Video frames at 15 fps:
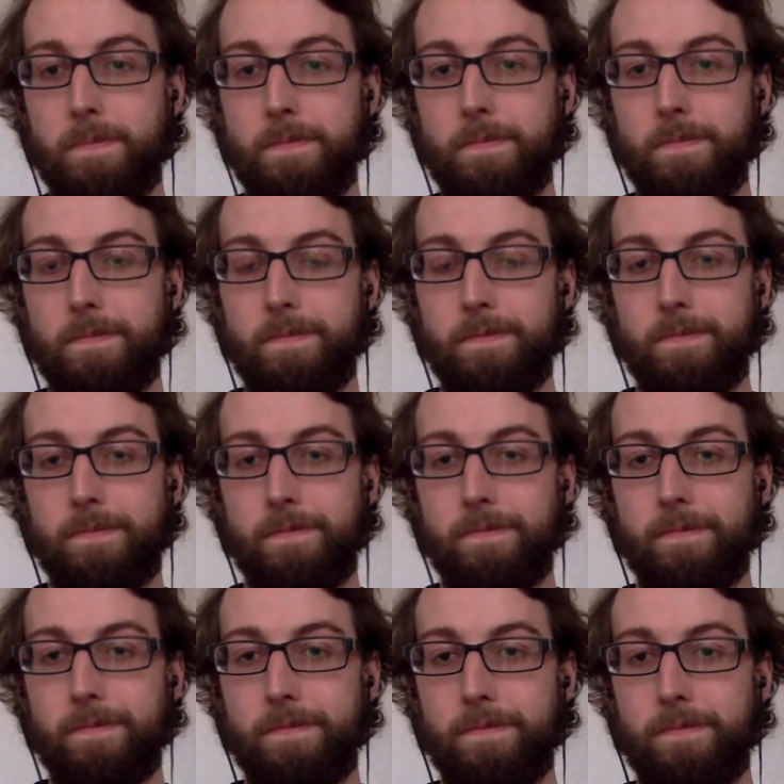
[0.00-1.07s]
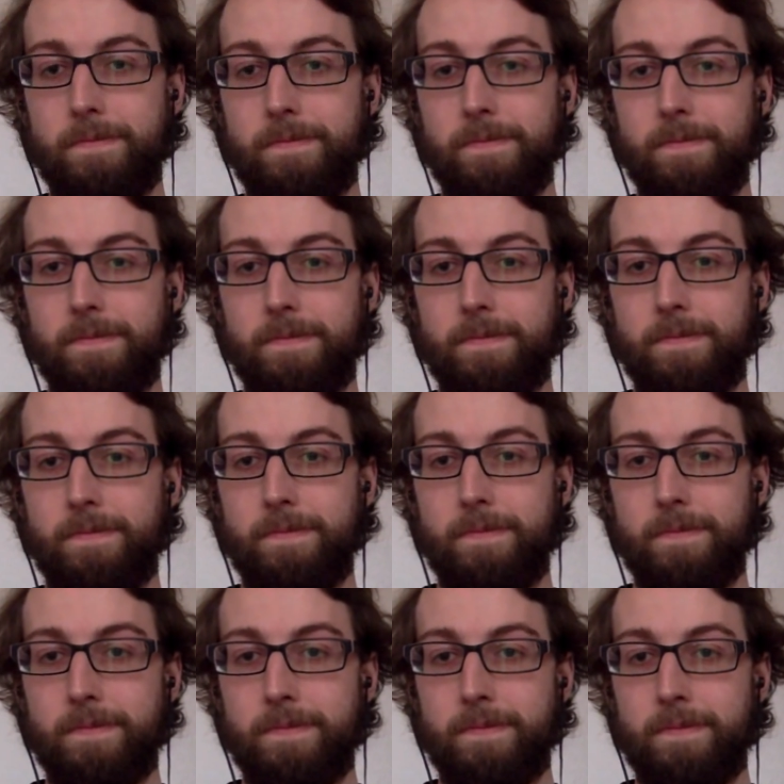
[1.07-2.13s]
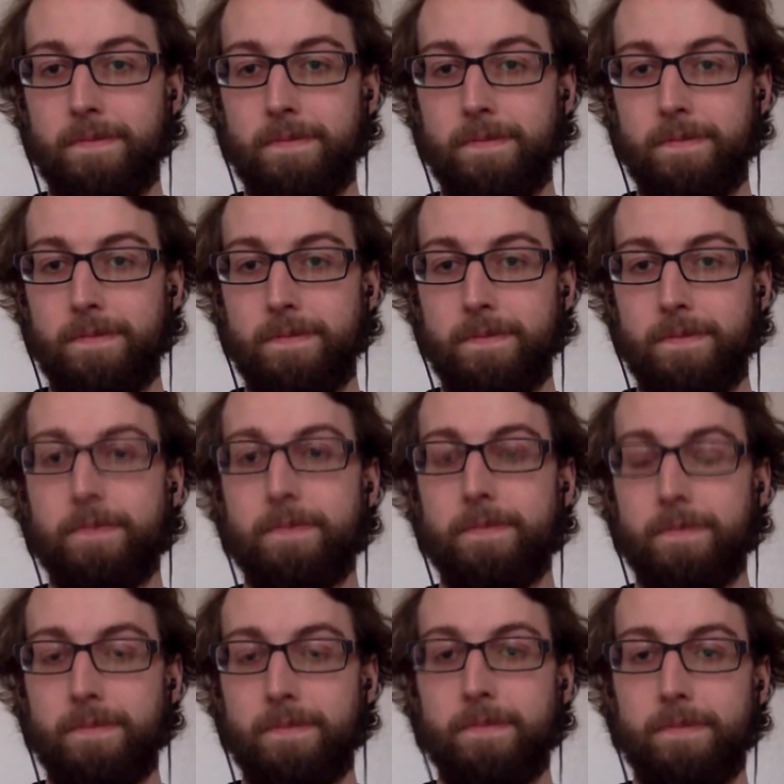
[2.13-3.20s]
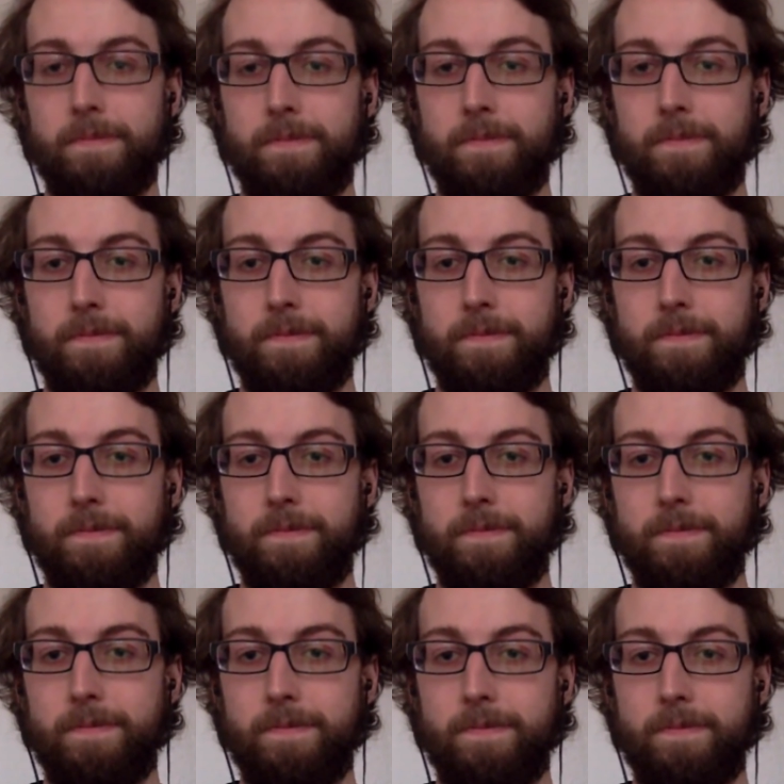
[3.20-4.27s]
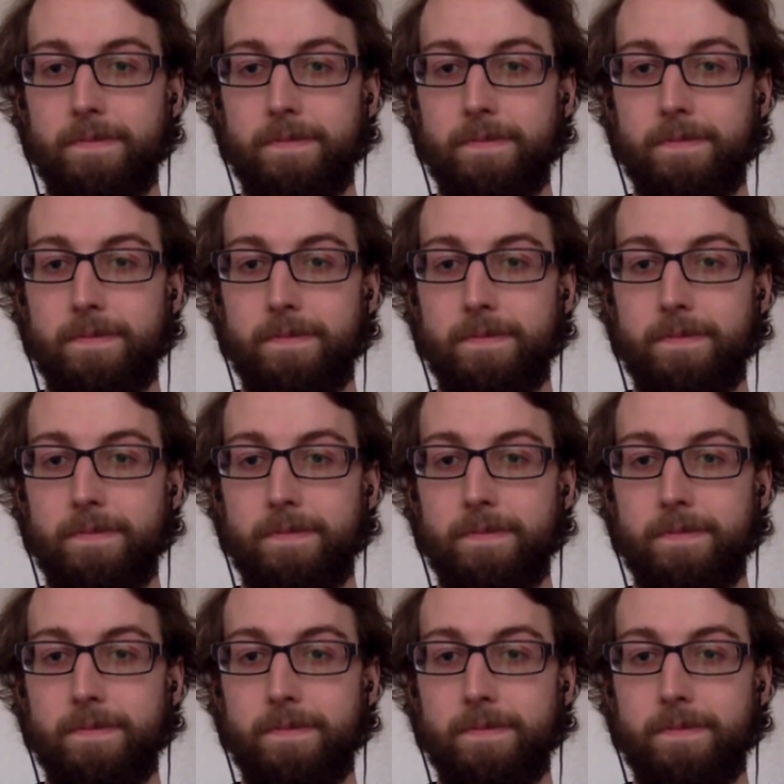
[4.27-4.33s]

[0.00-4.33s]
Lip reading: The person shown says nothing.